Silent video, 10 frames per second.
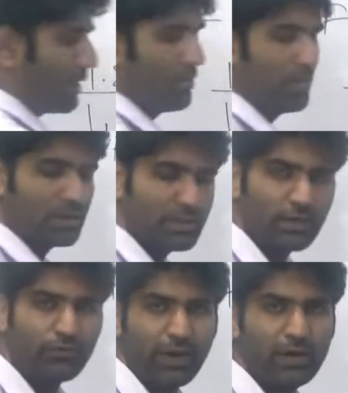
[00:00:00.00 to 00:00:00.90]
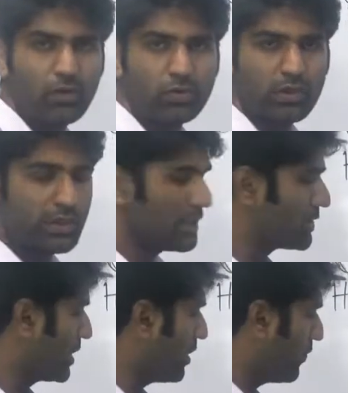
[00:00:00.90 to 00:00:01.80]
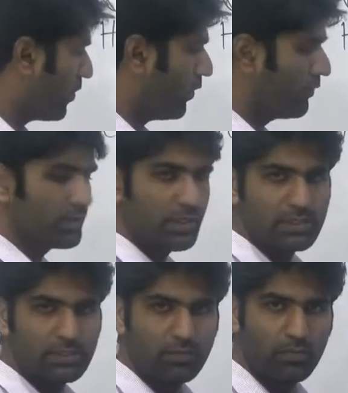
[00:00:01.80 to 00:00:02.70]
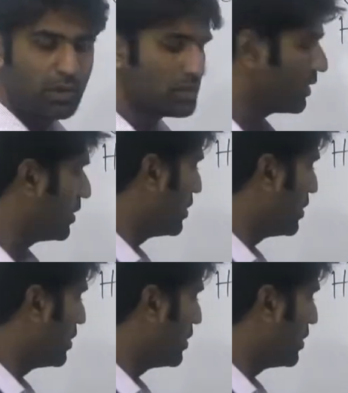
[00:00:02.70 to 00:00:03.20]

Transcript: numbers and find out the HCF of these numbers.